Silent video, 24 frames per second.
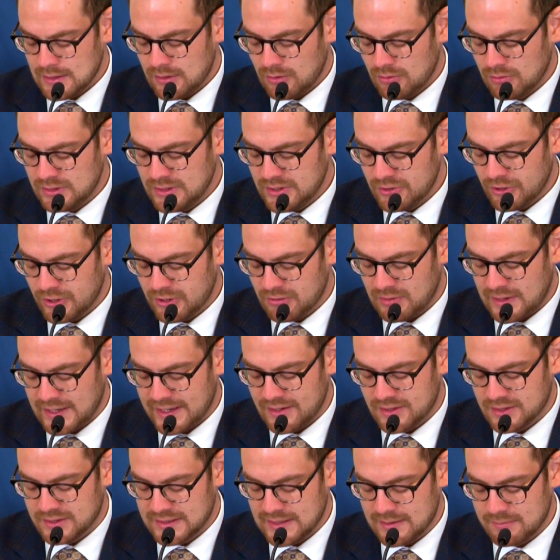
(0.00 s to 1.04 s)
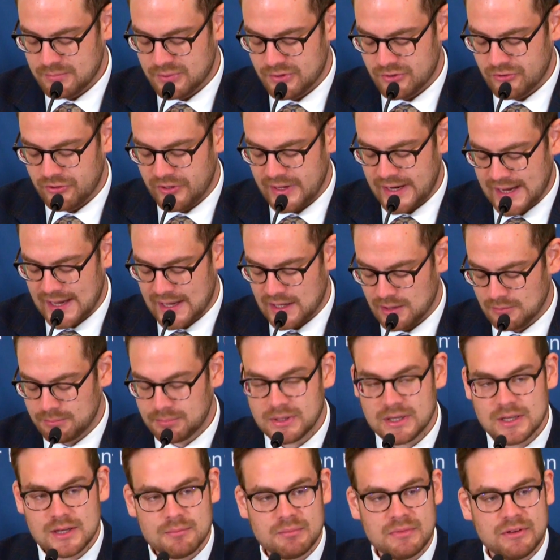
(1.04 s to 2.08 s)
only require temporary help
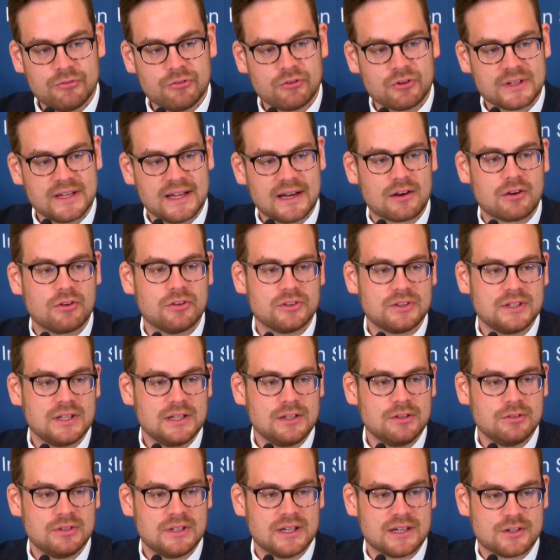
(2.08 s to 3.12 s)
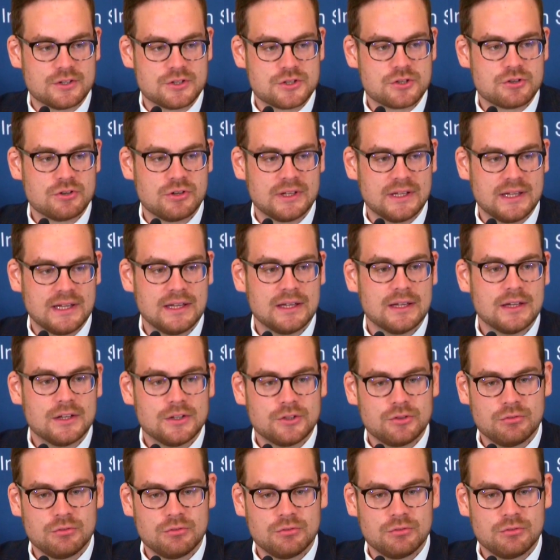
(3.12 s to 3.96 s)
before they continue their journey